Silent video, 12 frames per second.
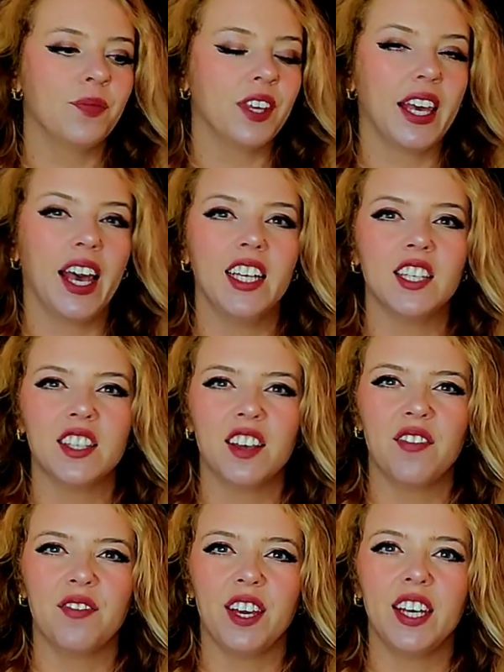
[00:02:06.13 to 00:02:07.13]
It has
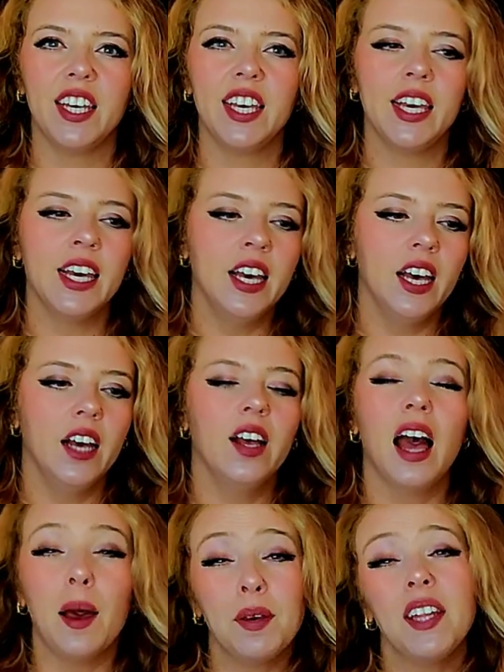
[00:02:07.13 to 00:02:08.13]
a very,
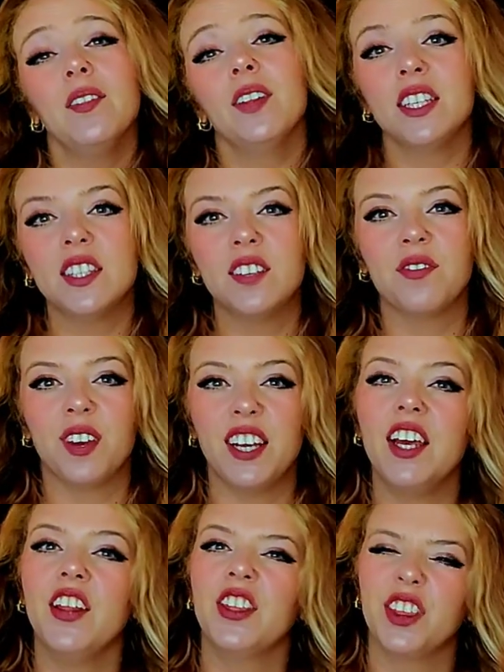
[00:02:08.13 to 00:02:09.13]
I mean, it's a
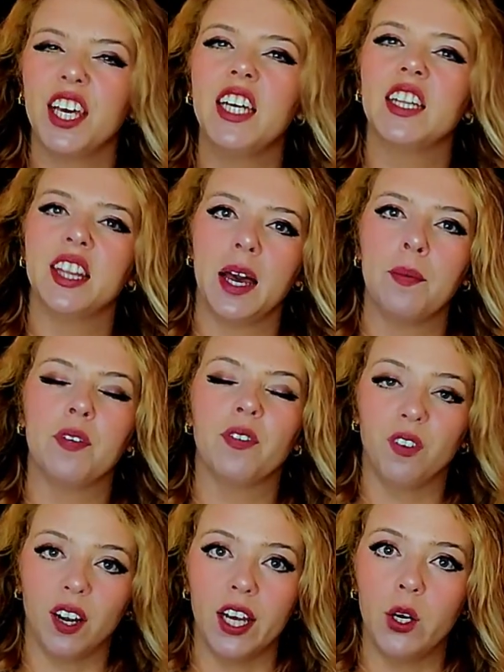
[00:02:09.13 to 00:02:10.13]
very thick type of
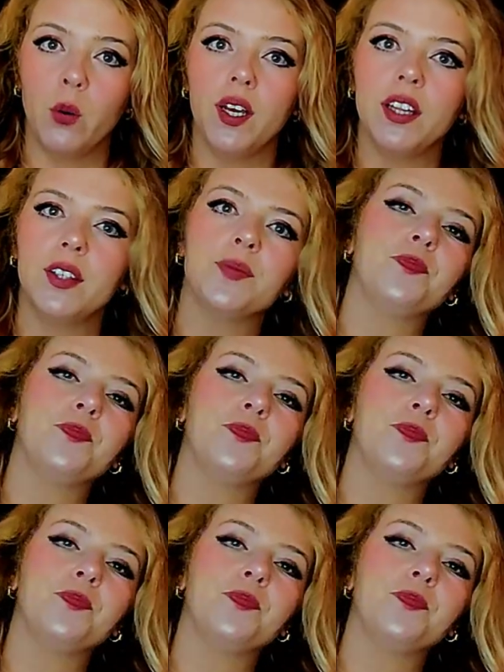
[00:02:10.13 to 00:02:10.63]
liquid.